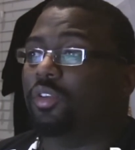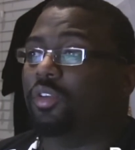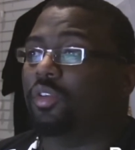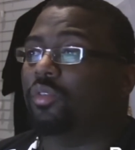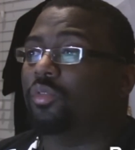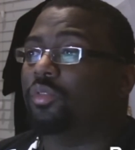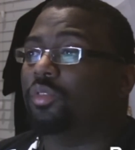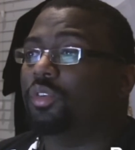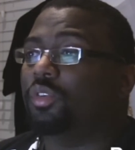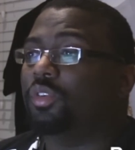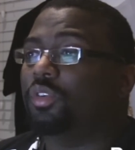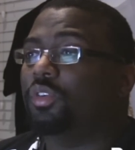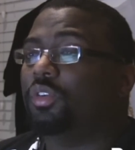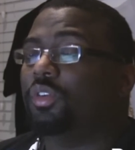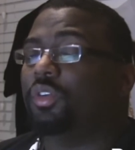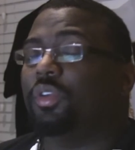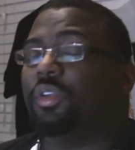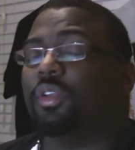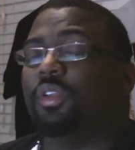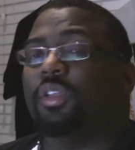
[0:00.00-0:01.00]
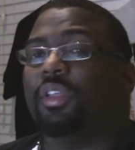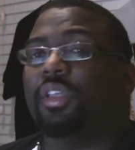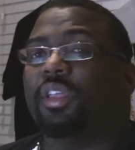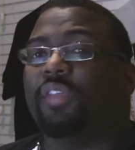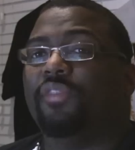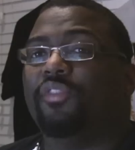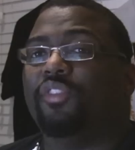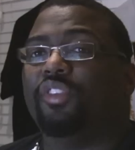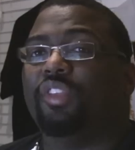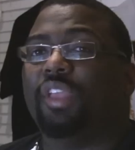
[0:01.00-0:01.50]

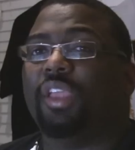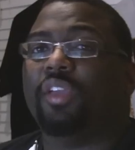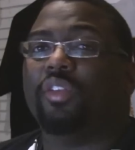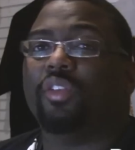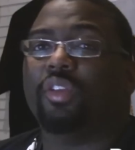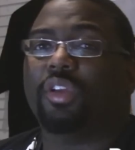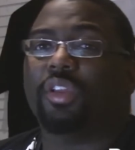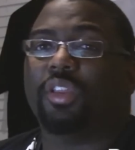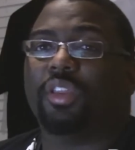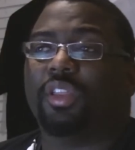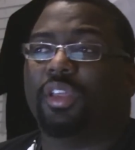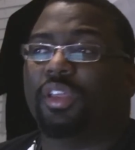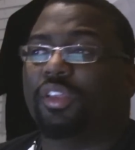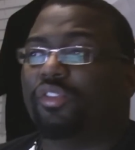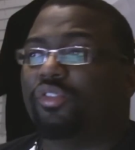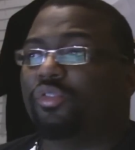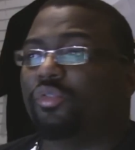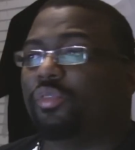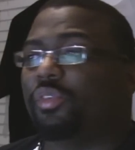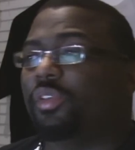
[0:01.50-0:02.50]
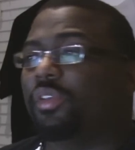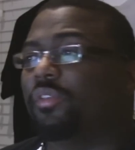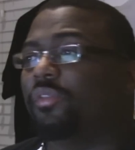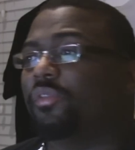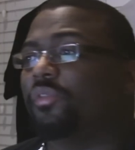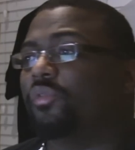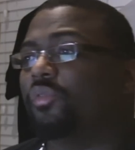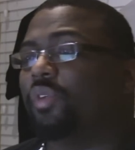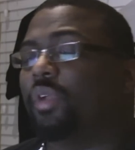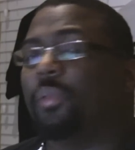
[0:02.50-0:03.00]
If you take a look at the history
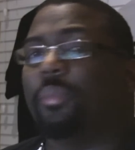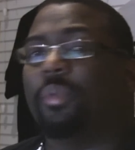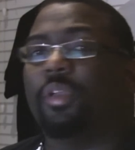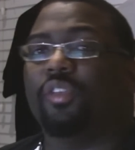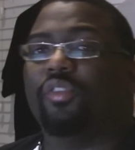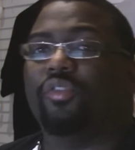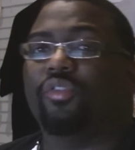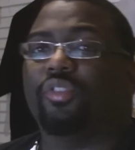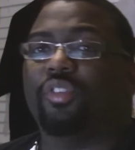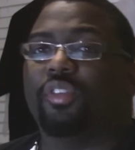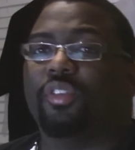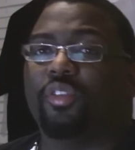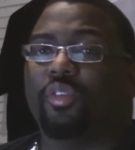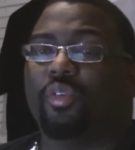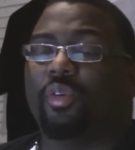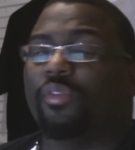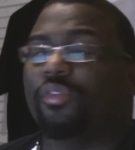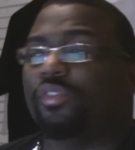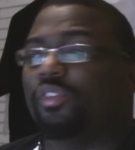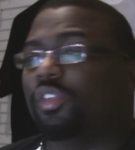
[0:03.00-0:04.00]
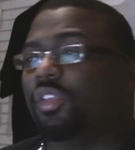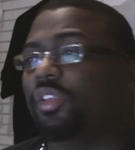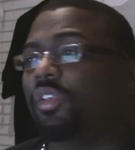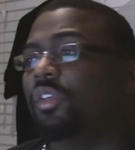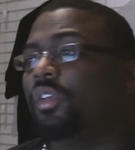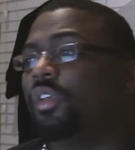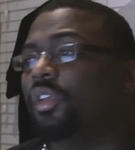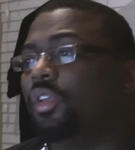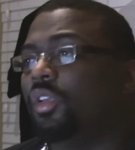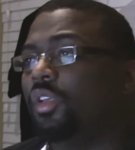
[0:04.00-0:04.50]
of Rampage in the
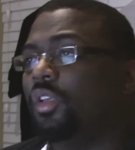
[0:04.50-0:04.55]
UFC,